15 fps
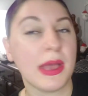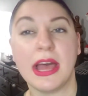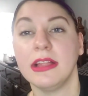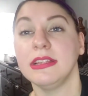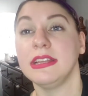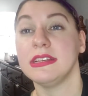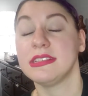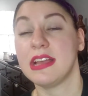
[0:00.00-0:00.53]

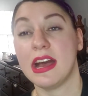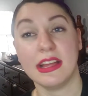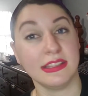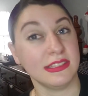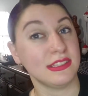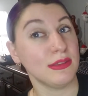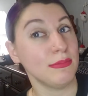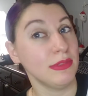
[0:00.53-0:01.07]
palette has
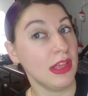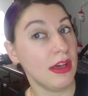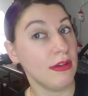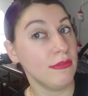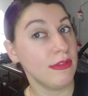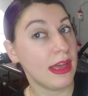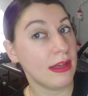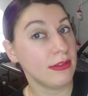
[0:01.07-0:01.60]
gotten some
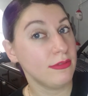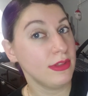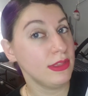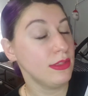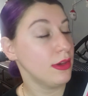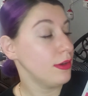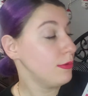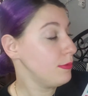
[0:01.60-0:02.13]
love out of it
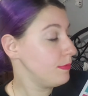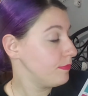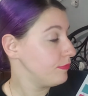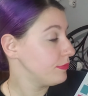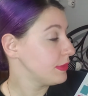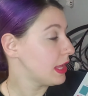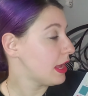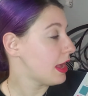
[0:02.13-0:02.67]
though.
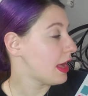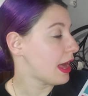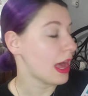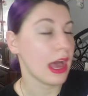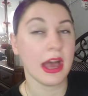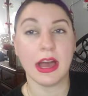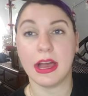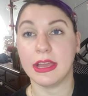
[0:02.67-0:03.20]

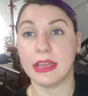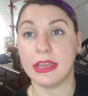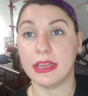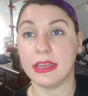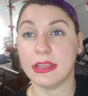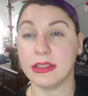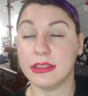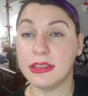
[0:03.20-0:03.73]

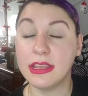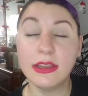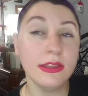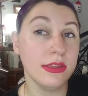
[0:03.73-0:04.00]
I did